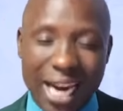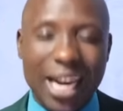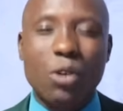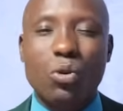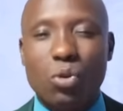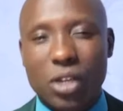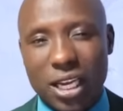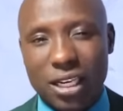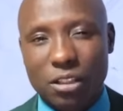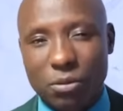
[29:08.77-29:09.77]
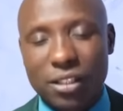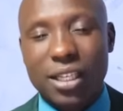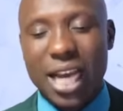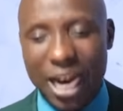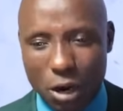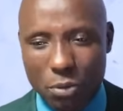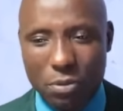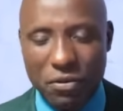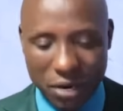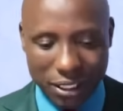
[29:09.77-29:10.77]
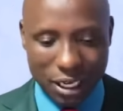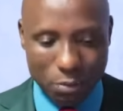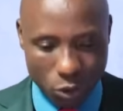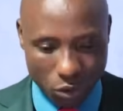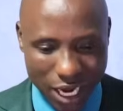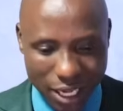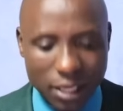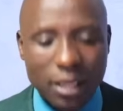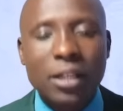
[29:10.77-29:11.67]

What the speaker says: I like Uhuru Kenyatta's message. Allow me, before I sleep today,